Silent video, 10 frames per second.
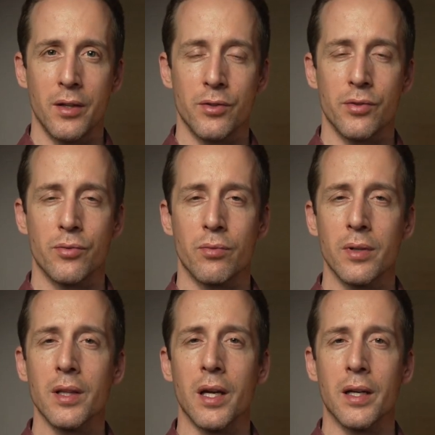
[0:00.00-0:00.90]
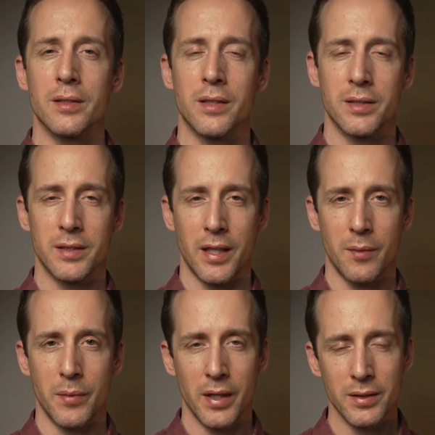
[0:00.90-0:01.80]
to realize the
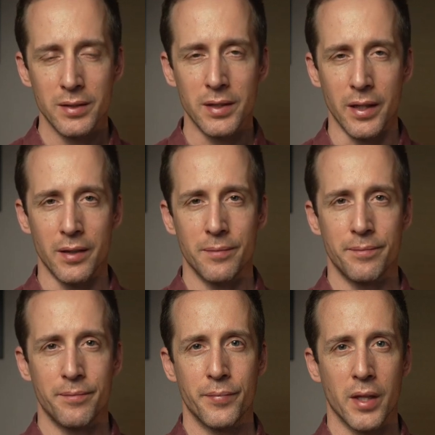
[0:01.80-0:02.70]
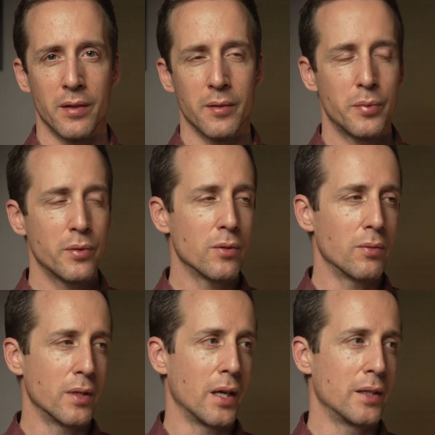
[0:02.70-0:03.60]
same insight that the Buddha
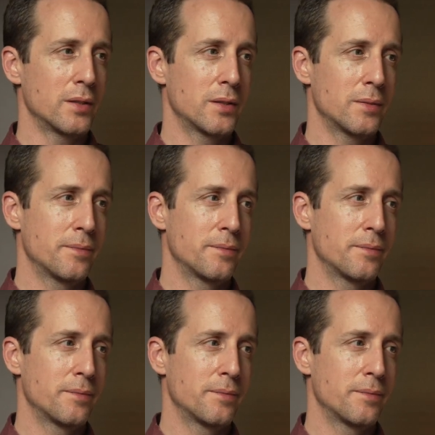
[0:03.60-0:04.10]
realized,